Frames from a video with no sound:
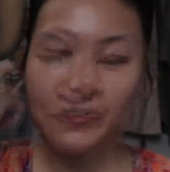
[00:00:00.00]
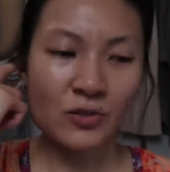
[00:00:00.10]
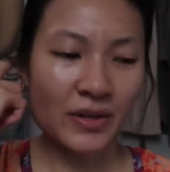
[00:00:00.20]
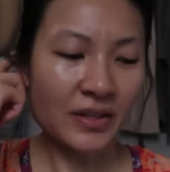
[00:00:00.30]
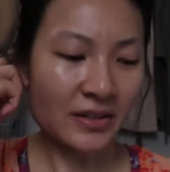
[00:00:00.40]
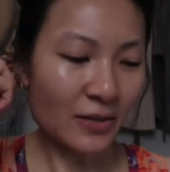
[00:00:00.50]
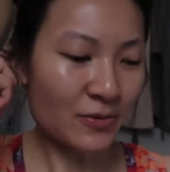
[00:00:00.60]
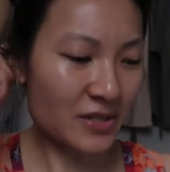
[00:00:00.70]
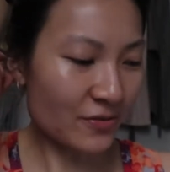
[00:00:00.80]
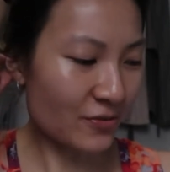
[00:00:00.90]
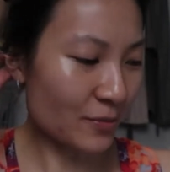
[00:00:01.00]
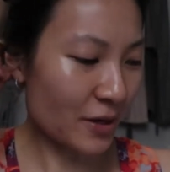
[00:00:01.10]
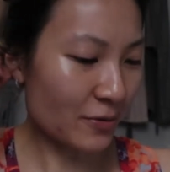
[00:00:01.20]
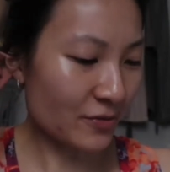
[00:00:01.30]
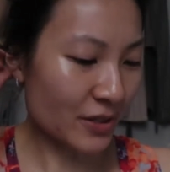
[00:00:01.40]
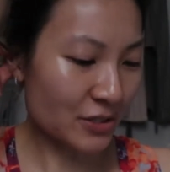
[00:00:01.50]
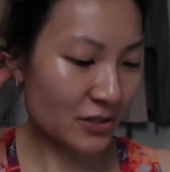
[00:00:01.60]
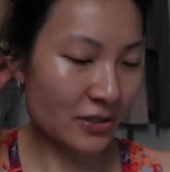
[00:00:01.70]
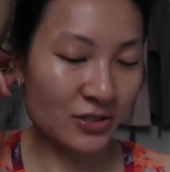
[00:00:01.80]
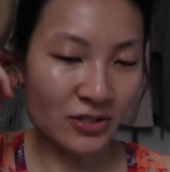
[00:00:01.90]
So I think that was it for my
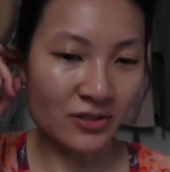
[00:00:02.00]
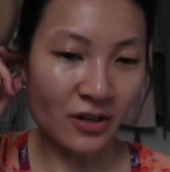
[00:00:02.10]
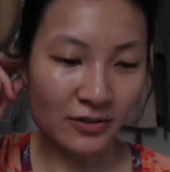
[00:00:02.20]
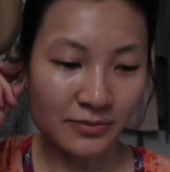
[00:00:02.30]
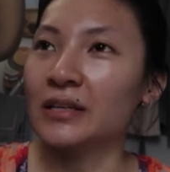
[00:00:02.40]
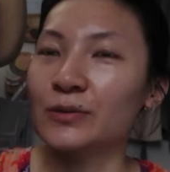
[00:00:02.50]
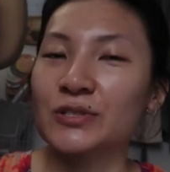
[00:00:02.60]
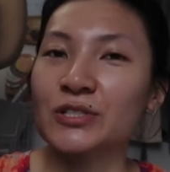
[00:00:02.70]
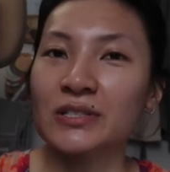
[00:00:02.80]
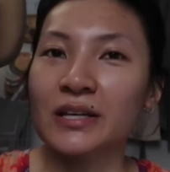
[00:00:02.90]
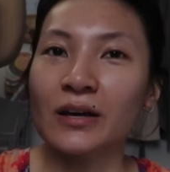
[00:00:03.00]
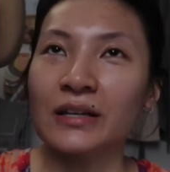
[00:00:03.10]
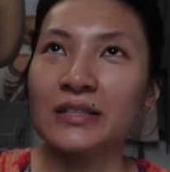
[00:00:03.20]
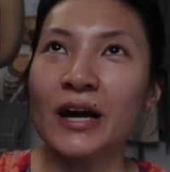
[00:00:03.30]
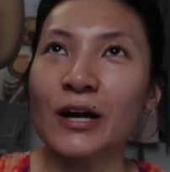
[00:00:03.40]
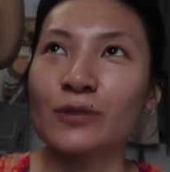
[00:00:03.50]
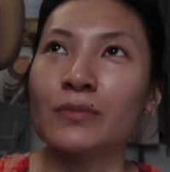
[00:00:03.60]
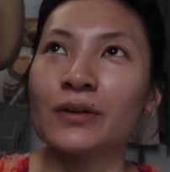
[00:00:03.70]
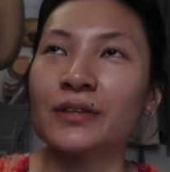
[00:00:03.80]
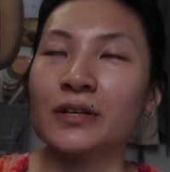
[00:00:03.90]
reflection. It just sucked. It was just like an entire
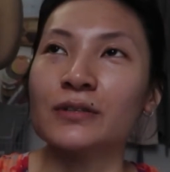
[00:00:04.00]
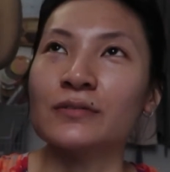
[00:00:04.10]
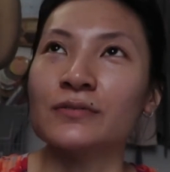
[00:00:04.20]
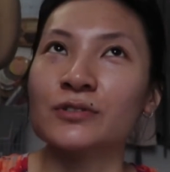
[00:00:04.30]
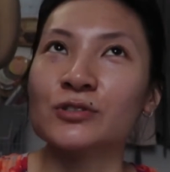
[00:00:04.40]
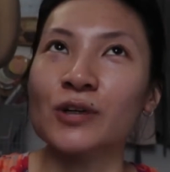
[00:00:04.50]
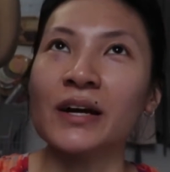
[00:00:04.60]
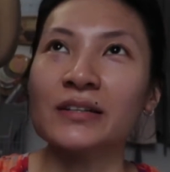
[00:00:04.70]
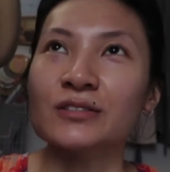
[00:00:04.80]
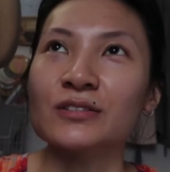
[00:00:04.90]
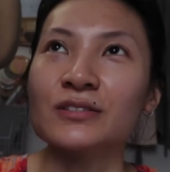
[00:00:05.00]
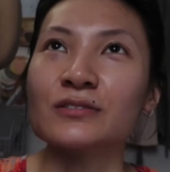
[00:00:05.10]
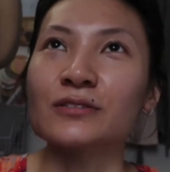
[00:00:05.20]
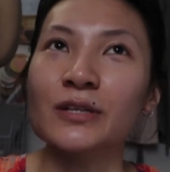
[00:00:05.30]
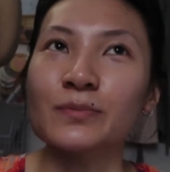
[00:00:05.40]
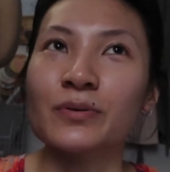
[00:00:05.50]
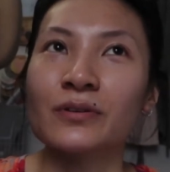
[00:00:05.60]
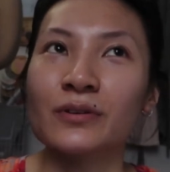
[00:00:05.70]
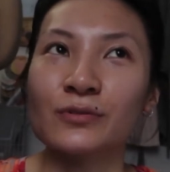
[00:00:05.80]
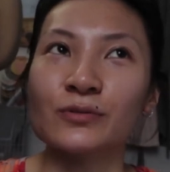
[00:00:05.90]
month of trying to sleep
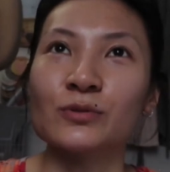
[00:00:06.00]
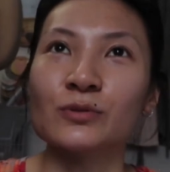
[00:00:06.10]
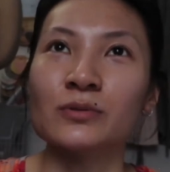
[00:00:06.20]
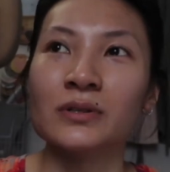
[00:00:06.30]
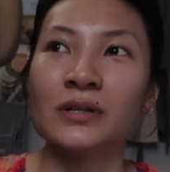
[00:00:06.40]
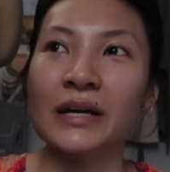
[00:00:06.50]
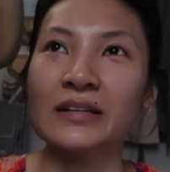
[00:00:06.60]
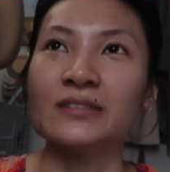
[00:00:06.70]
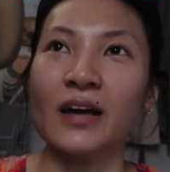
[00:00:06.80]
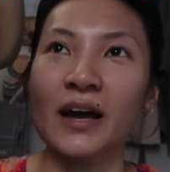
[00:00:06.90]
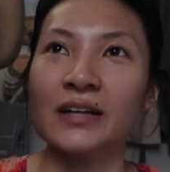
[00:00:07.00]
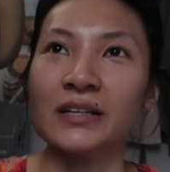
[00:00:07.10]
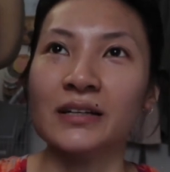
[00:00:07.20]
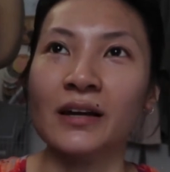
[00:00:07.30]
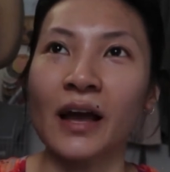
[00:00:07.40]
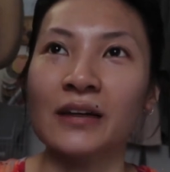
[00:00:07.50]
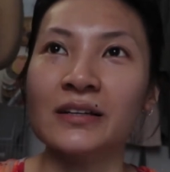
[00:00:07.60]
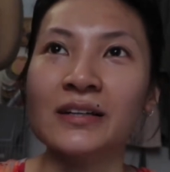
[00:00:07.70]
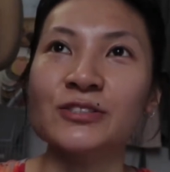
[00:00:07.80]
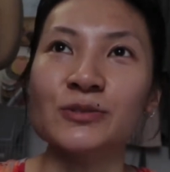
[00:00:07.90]
through anxiety and
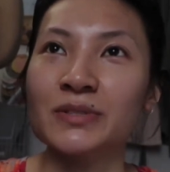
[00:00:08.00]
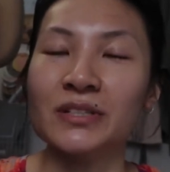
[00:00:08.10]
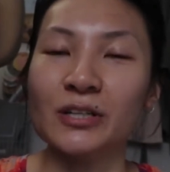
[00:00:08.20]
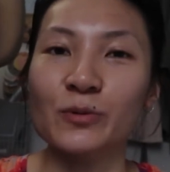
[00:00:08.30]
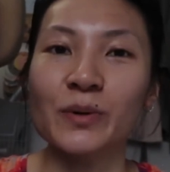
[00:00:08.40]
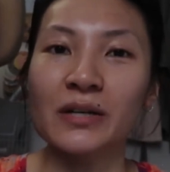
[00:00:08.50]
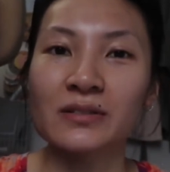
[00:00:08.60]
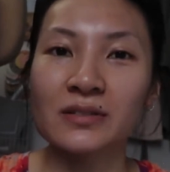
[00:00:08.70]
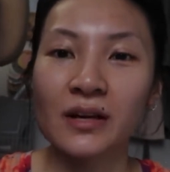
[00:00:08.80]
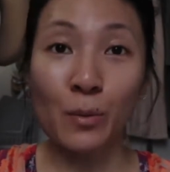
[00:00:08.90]
itchy mosquito bites.